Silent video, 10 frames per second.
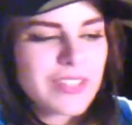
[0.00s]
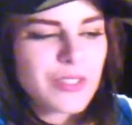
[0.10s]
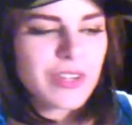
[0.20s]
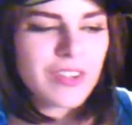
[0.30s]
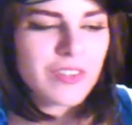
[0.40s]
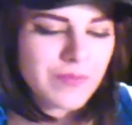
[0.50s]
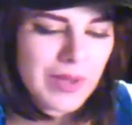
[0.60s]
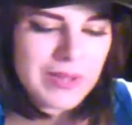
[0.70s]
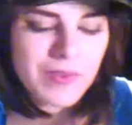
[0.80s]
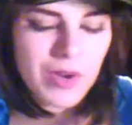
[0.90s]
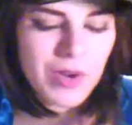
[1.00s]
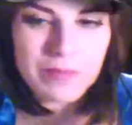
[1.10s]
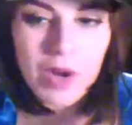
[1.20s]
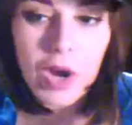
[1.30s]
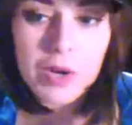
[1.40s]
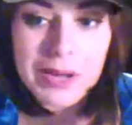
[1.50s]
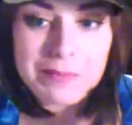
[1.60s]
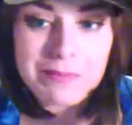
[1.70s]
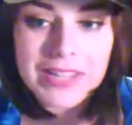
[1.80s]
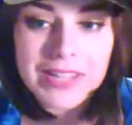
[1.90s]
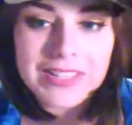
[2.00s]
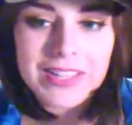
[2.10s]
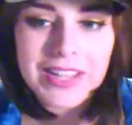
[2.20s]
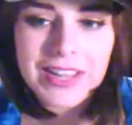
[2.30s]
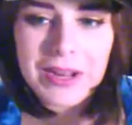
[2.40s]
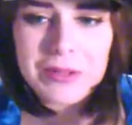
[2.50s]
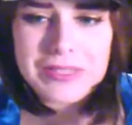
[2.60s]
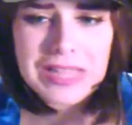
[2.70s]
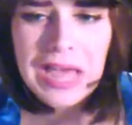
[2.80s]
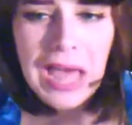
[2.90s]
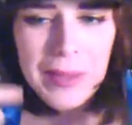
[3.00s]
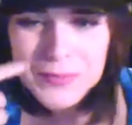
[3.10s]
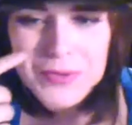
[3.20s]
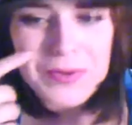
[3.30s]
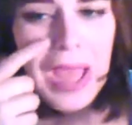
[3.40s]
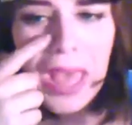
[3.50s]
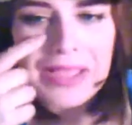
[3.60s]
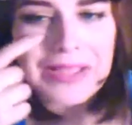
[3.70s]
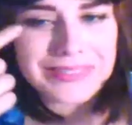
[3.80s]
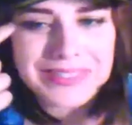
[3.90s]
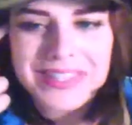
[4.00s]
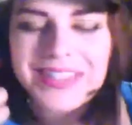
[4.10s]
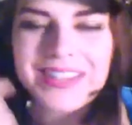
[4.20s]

sound guy turned up on my mic, and I was like, I'm crying